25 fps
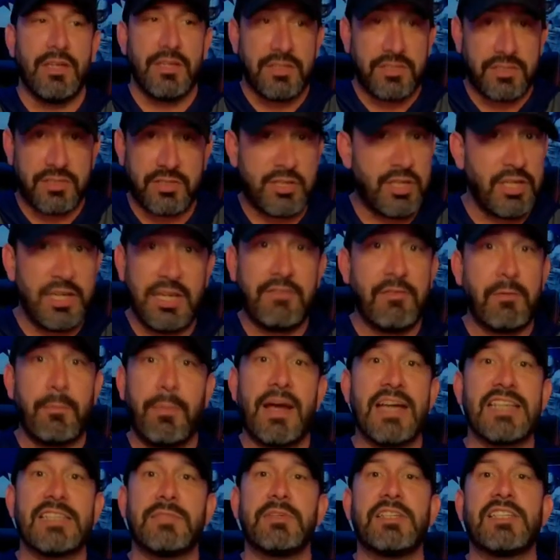to even
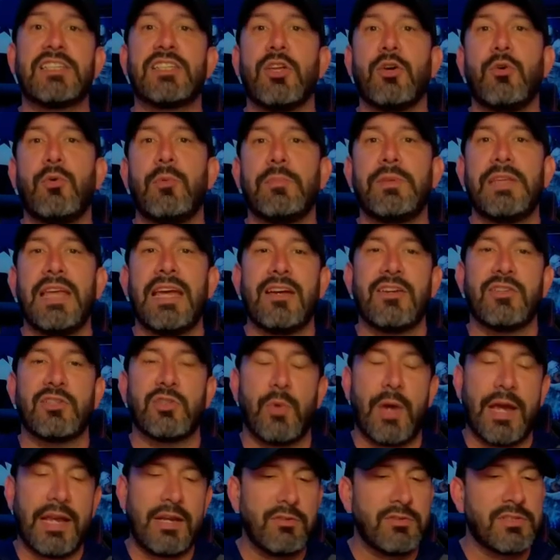possibly slow them down. So
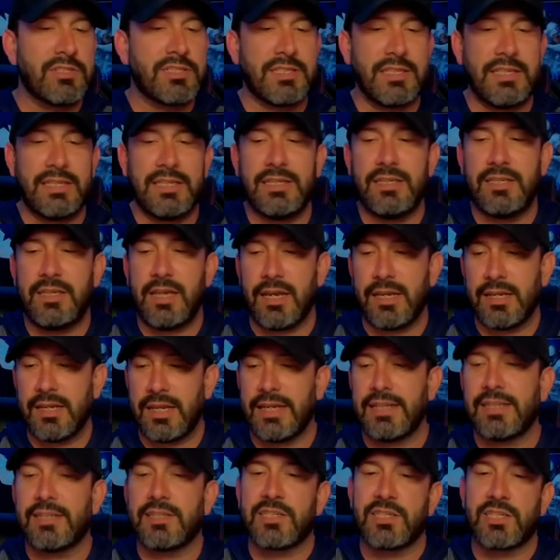I don't see
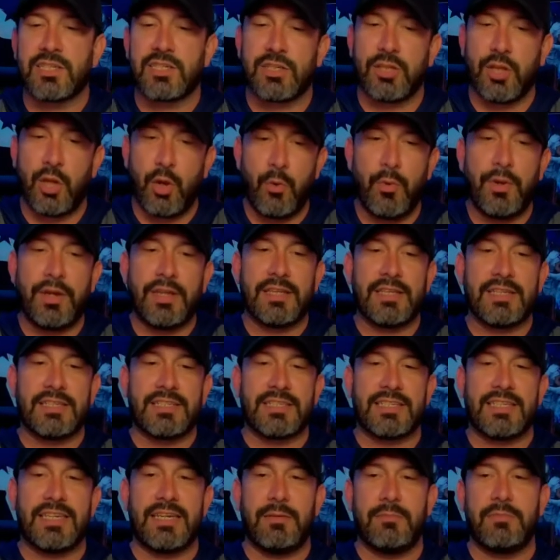Atlanta slowing this
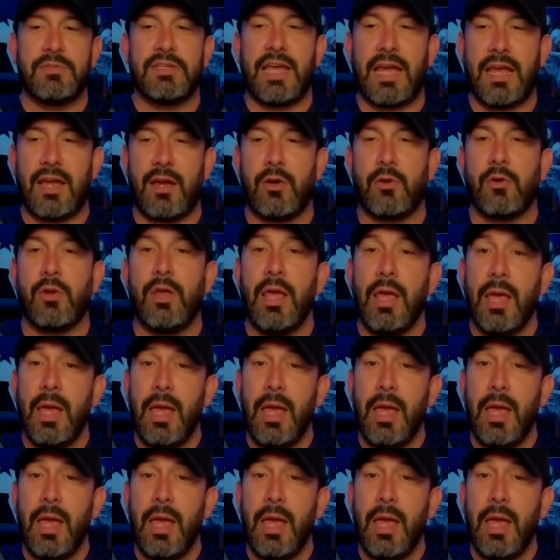team down.